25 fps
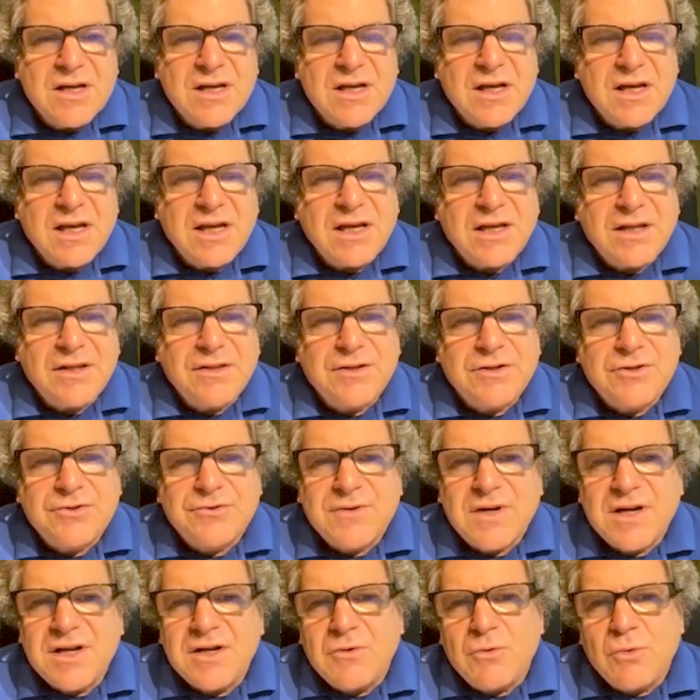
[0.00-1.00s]
And the
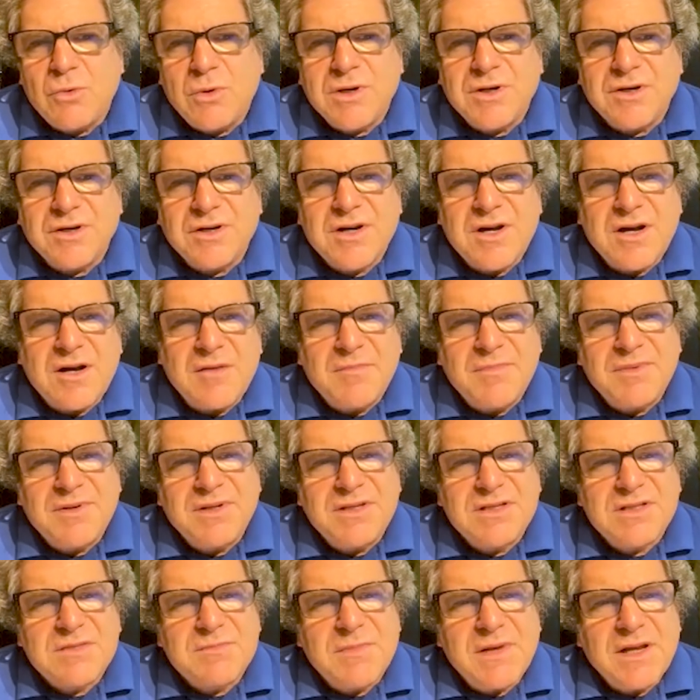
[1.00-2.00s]
treading water
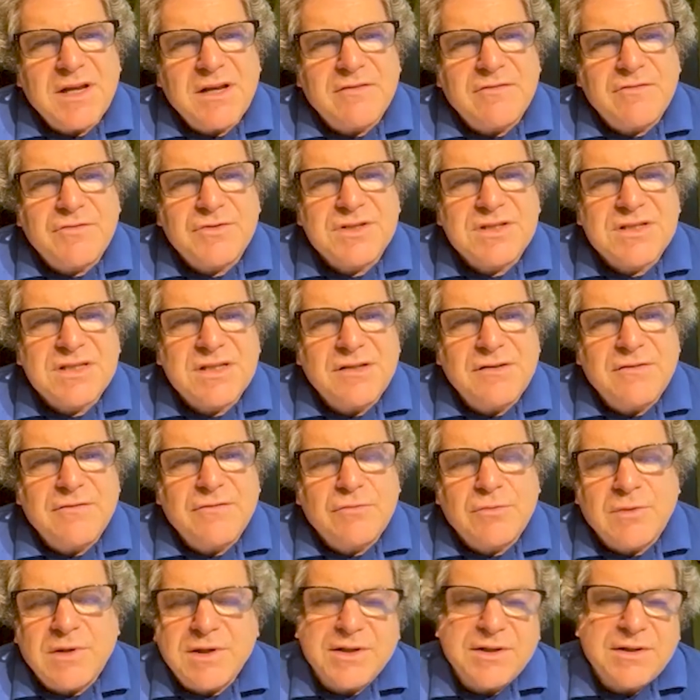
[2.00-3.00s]
companies may have received,
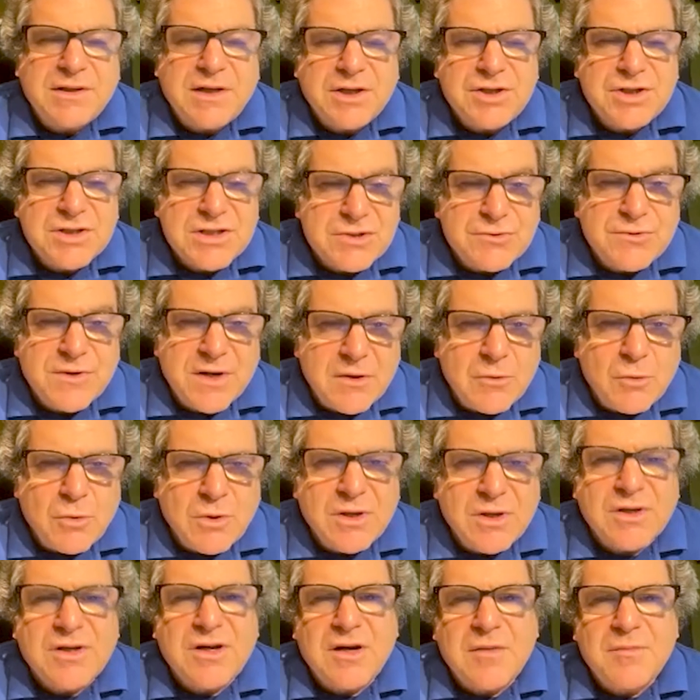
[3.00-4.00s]
well, not just treading
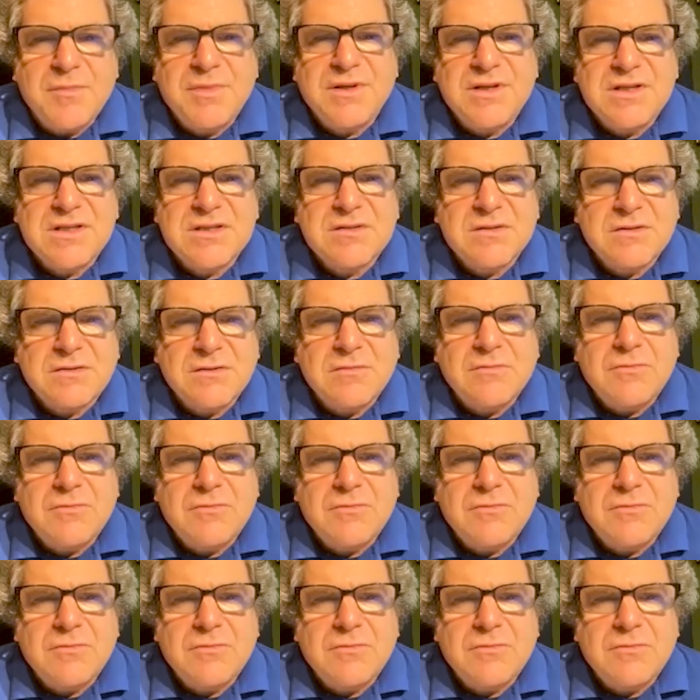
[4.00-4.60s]
water companies,